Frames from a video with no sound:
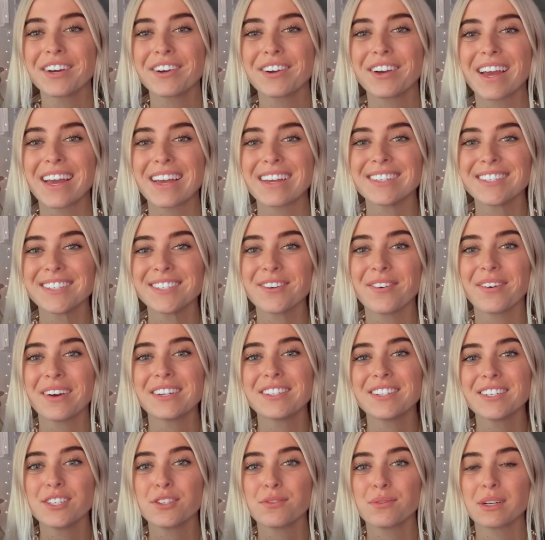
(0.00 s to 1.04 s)
Okay, so I
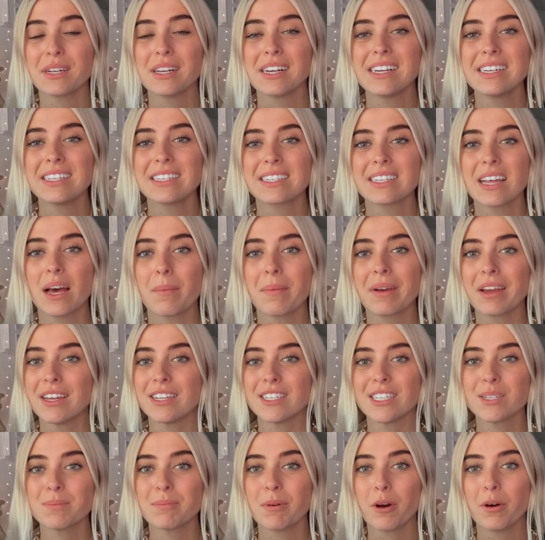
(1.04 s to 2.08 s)
just realized that my
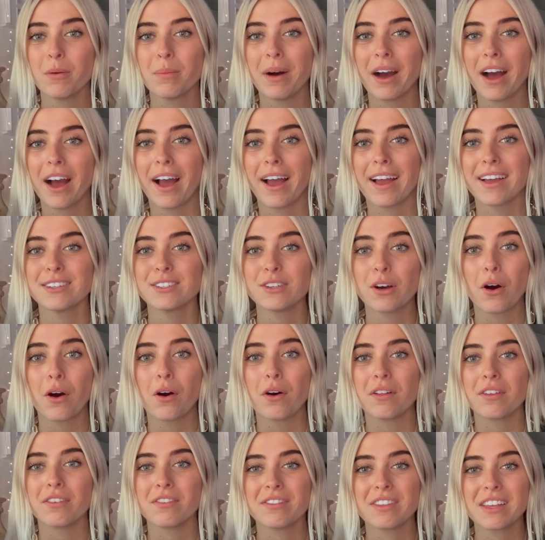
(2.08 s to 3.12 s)
inspo behind
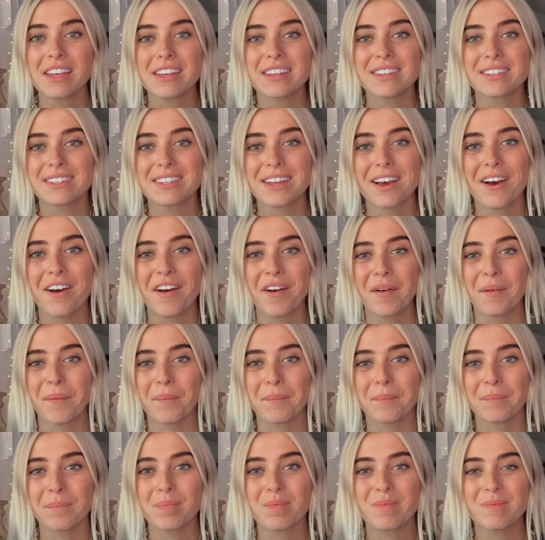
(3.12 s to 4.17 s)
all of these,
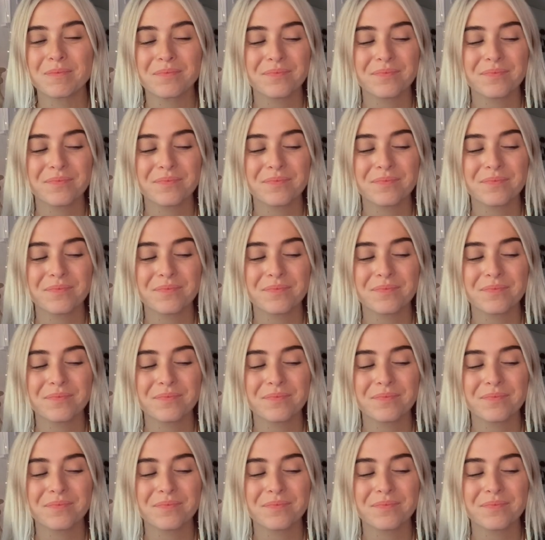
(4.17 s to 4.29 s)
um,